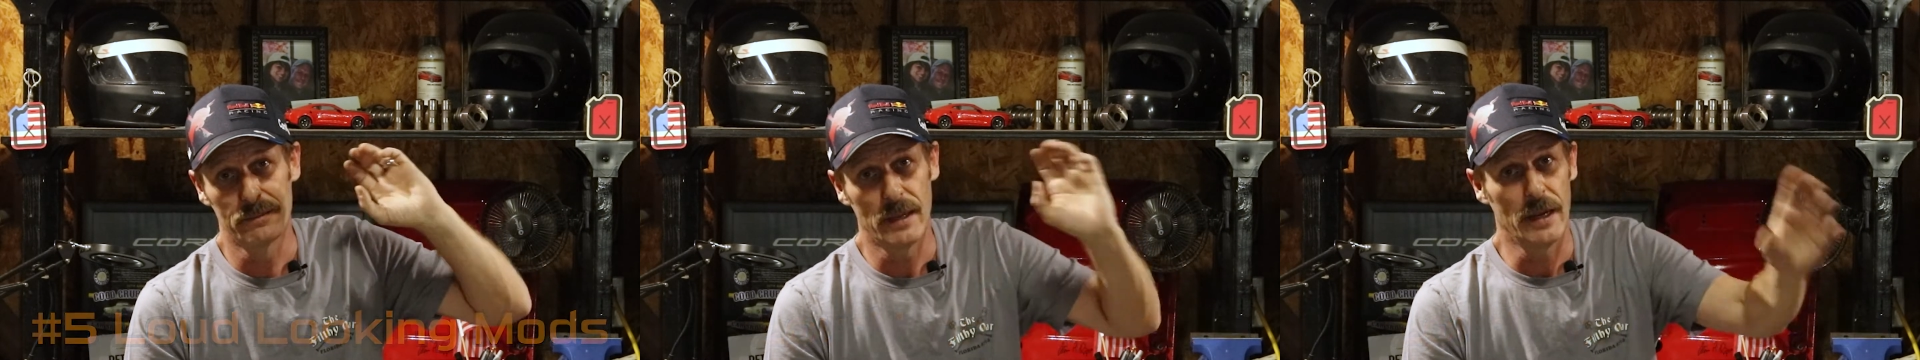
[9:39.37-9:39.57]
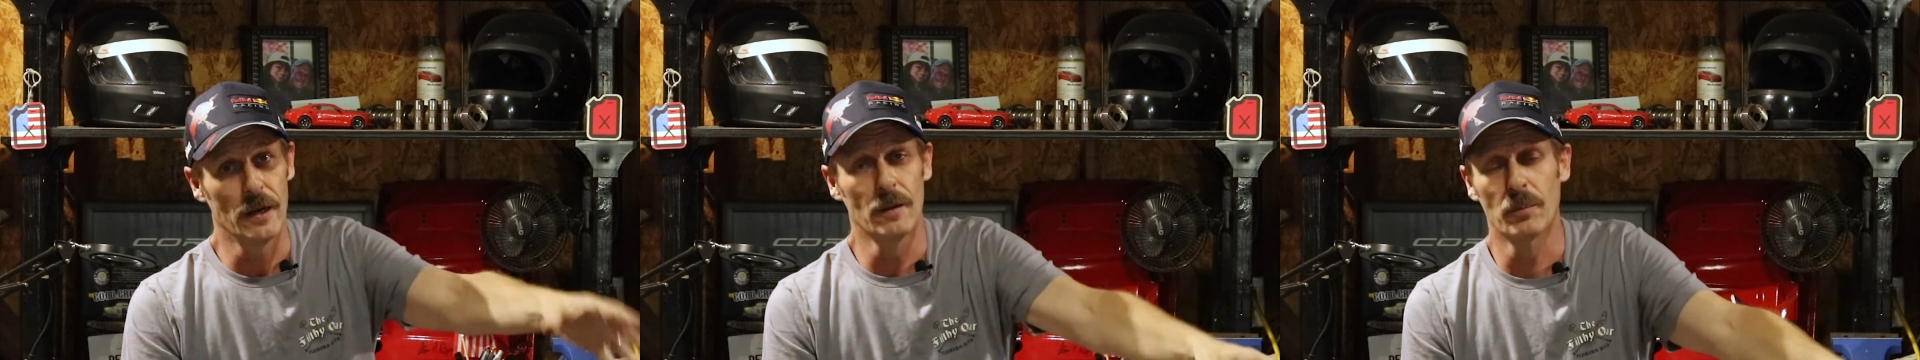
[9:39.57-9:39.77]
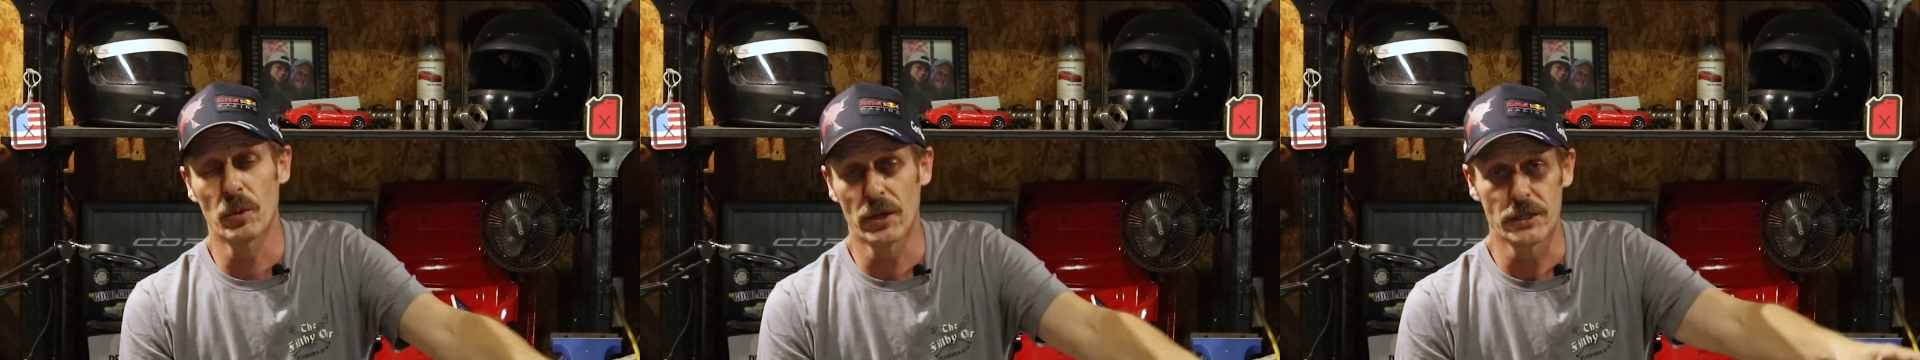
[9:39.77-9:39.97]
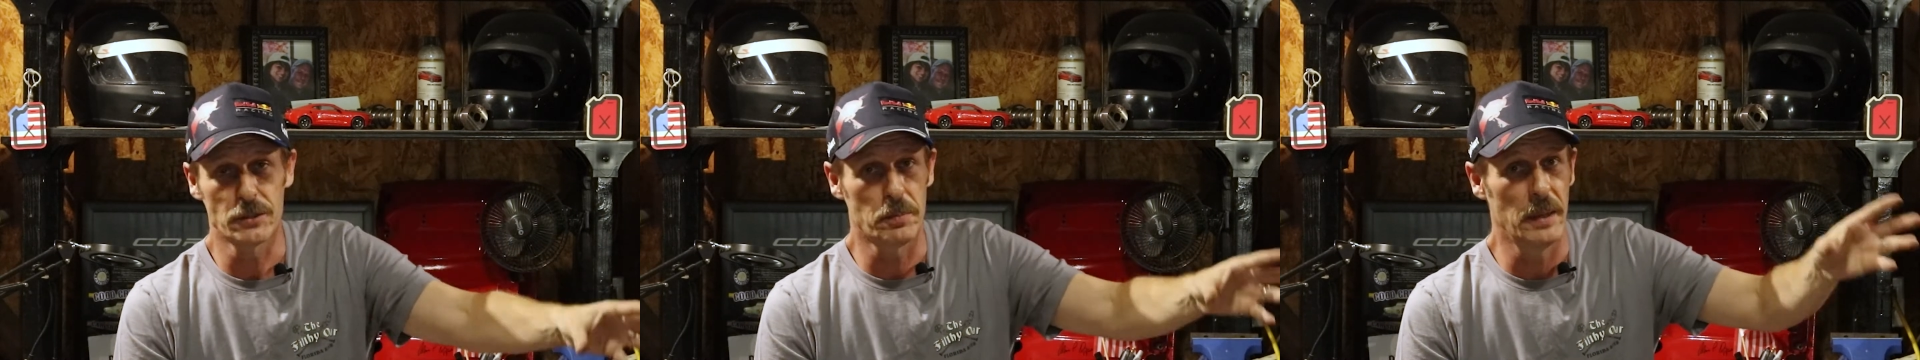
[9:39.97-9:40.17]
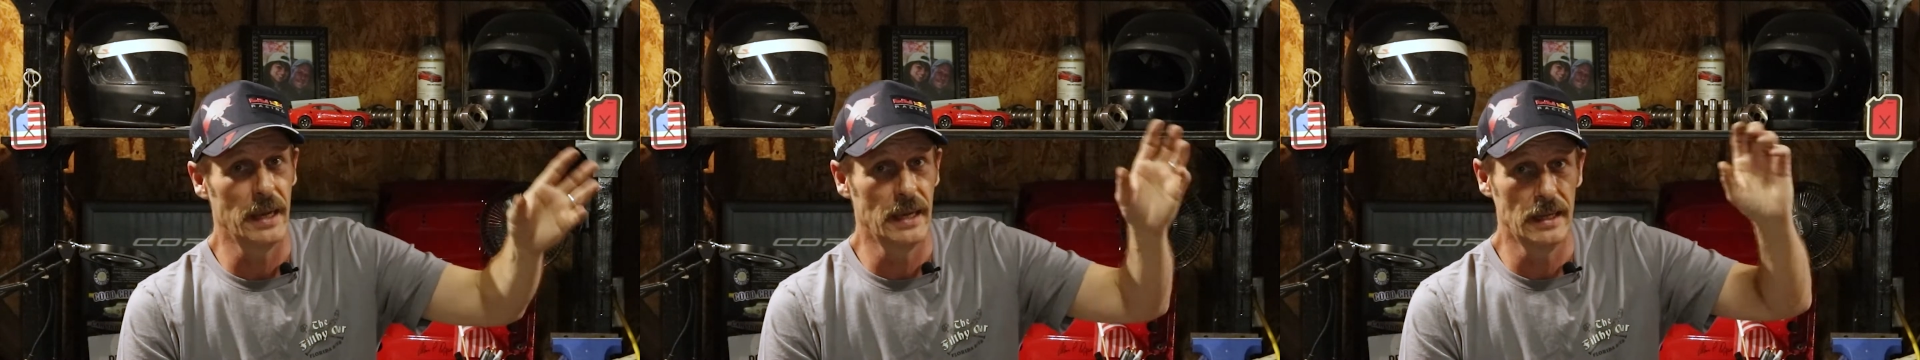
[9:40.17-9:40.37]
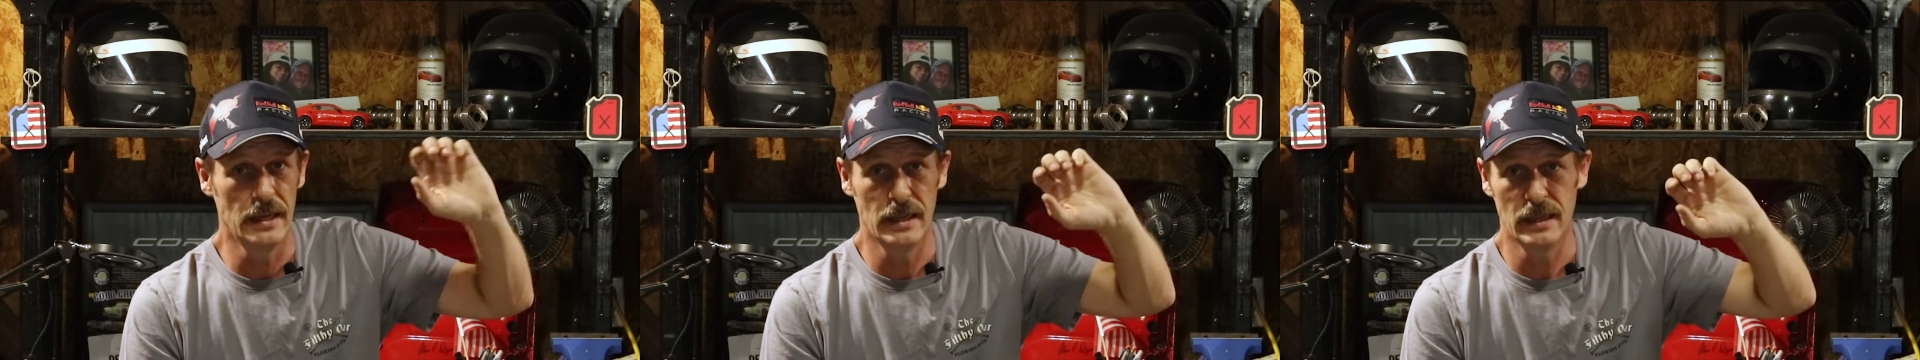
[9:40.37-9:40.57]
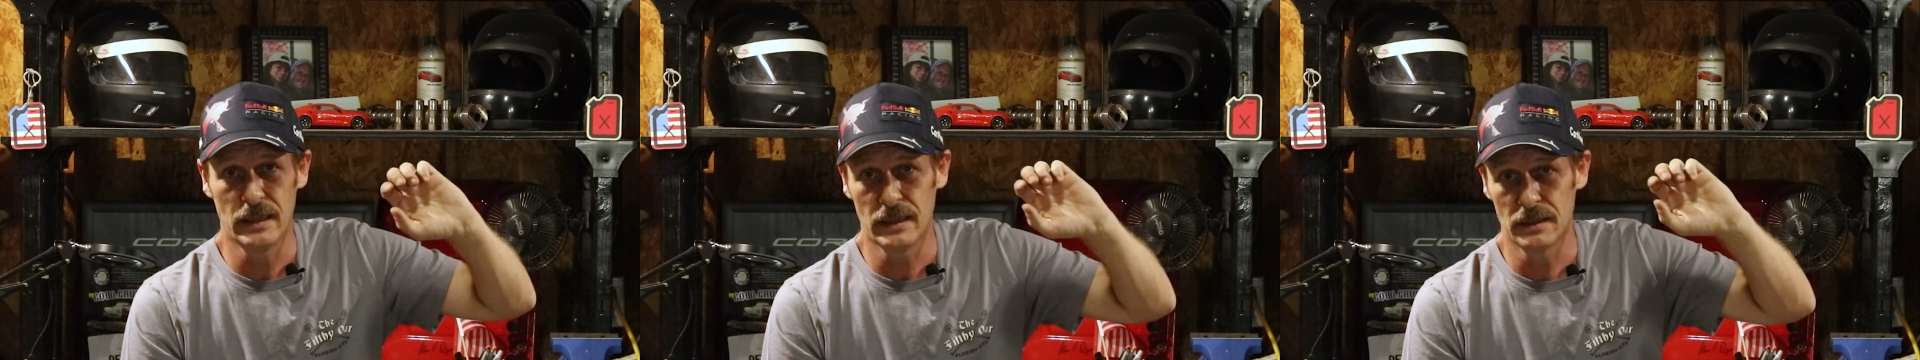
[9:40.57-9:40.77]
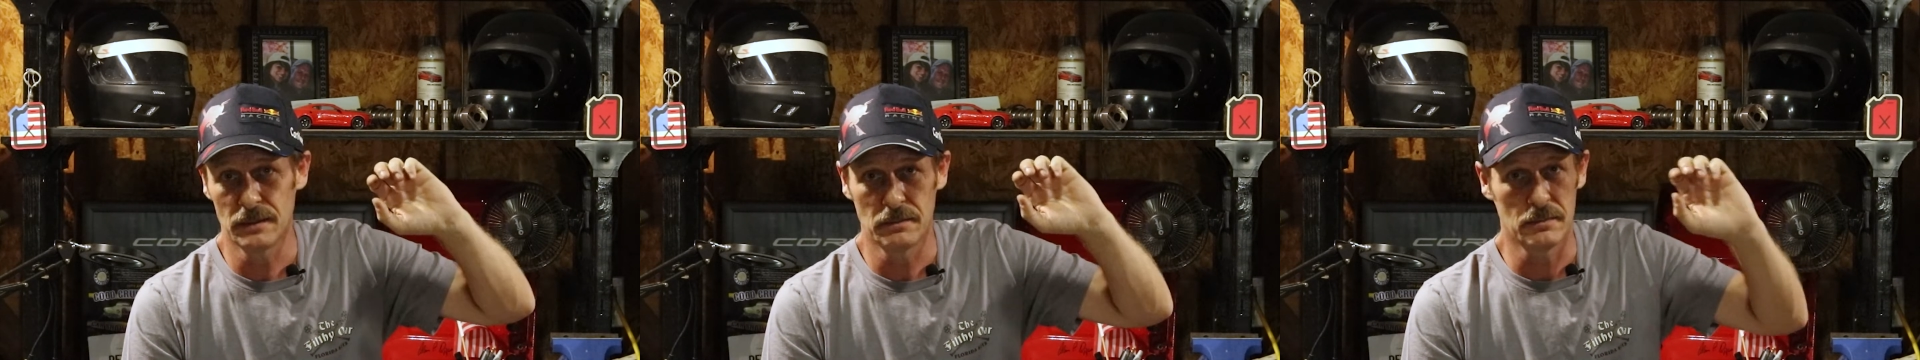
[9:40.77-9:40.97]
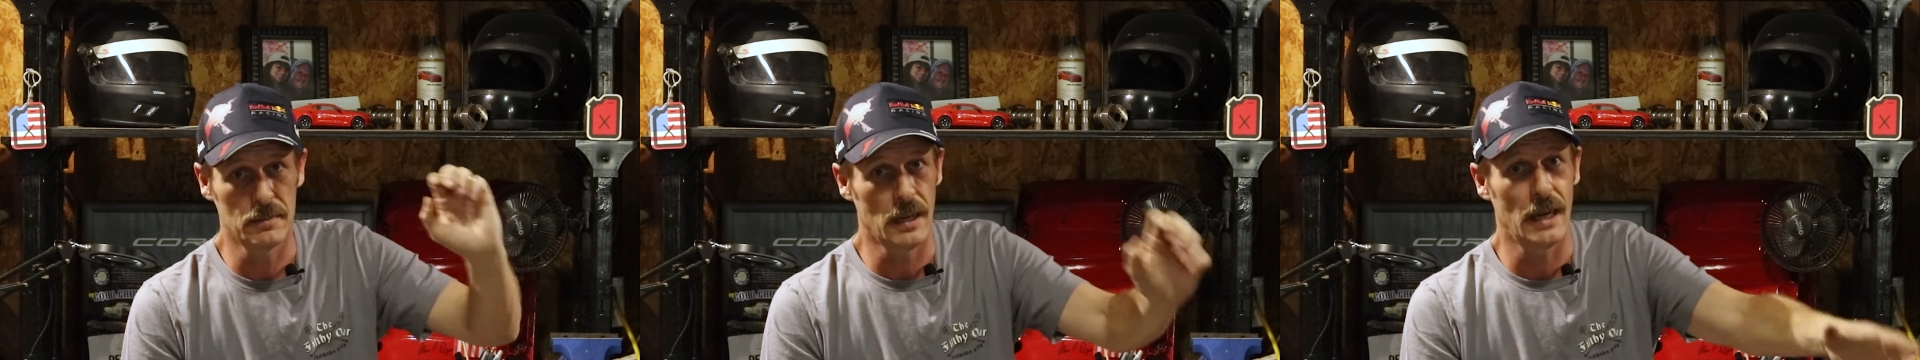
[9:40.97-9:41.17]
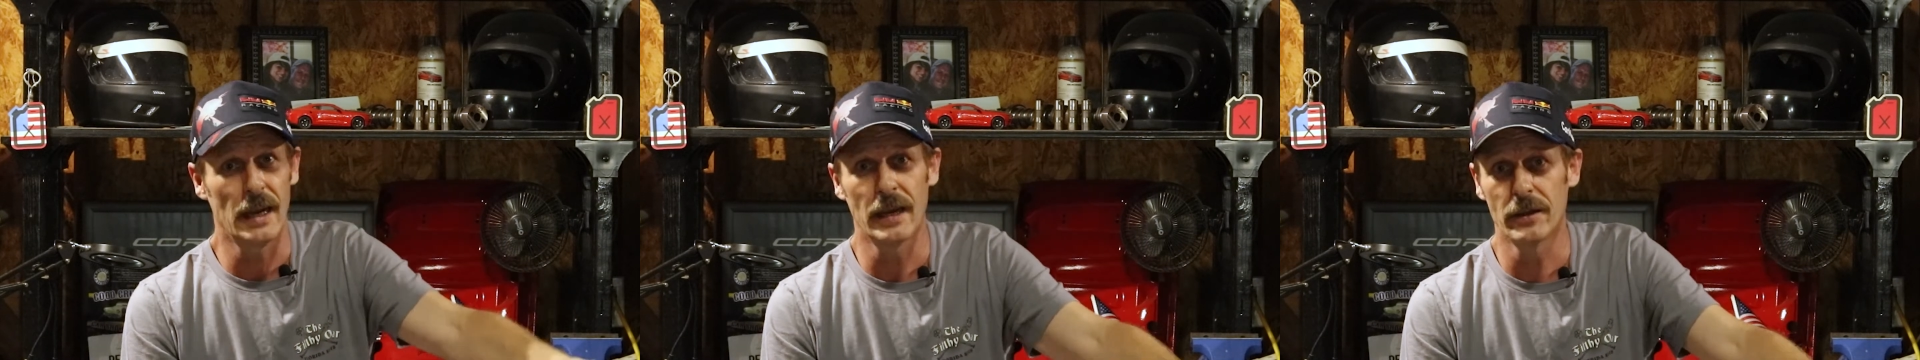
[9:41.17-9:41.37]
airbrush painting,
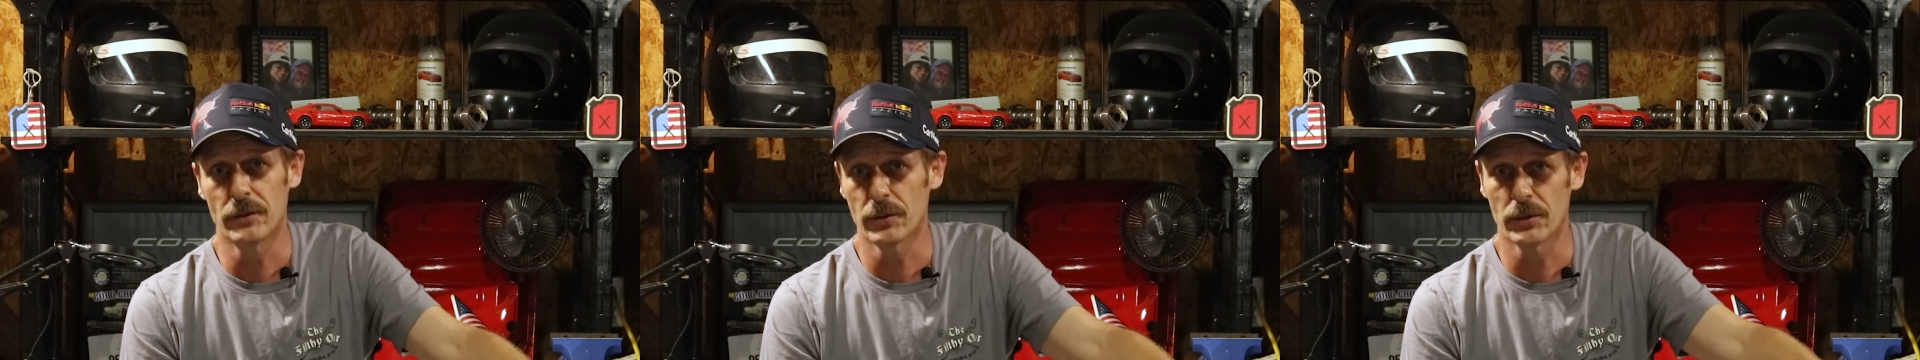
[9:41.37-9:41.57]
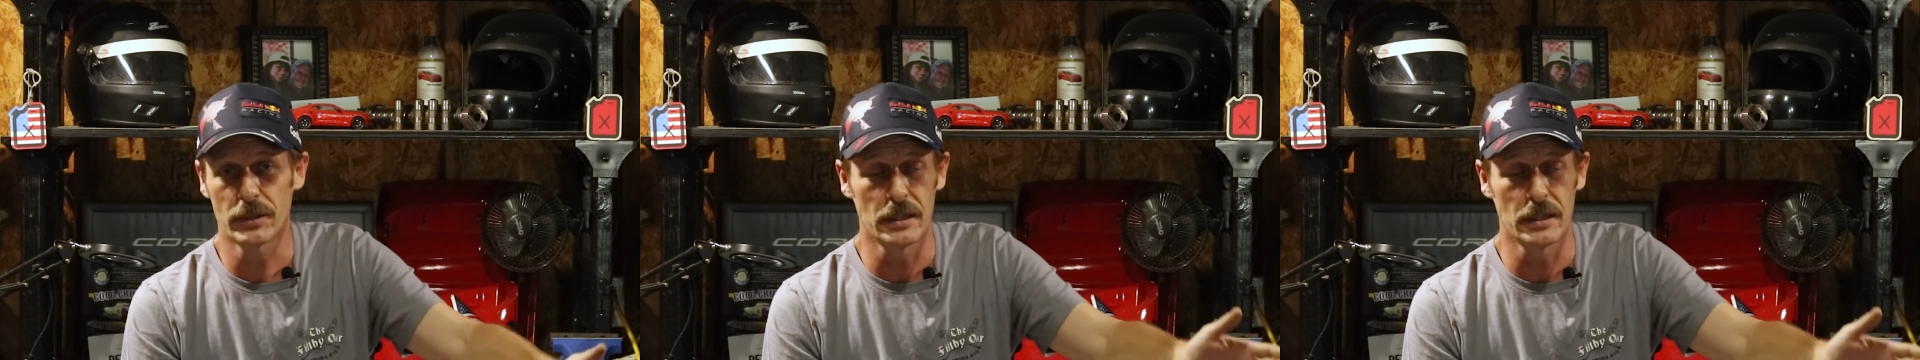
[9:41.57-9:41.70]
hydro